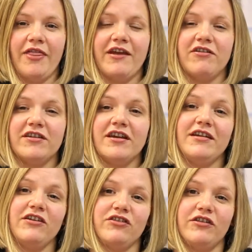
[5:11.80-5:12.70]
There is an
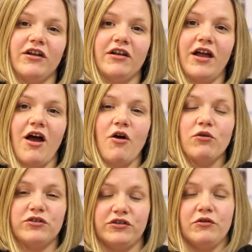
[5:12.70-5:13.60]
additional
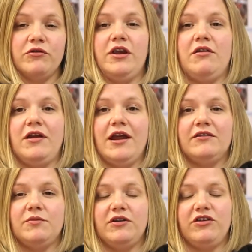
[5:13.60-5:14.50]
whole school
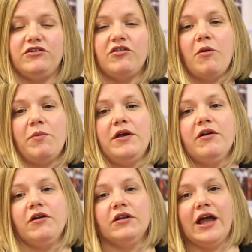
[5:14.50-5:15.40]
unit which is
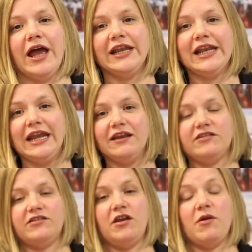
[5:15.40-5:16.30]
topical and
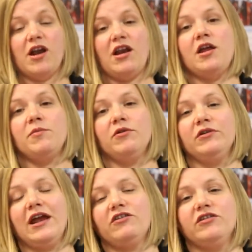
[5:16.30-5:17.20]
links to a global or
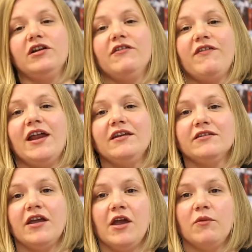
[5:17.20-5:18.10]
national
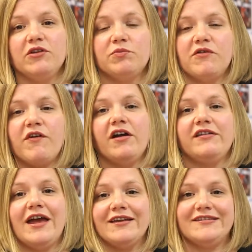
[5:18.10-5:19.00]
event, which
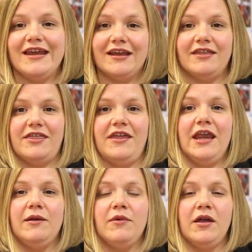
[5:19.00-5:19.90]
provides that 6th
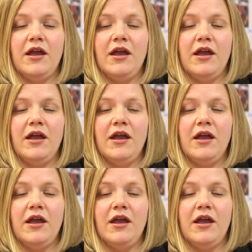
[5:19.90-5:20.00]
theme.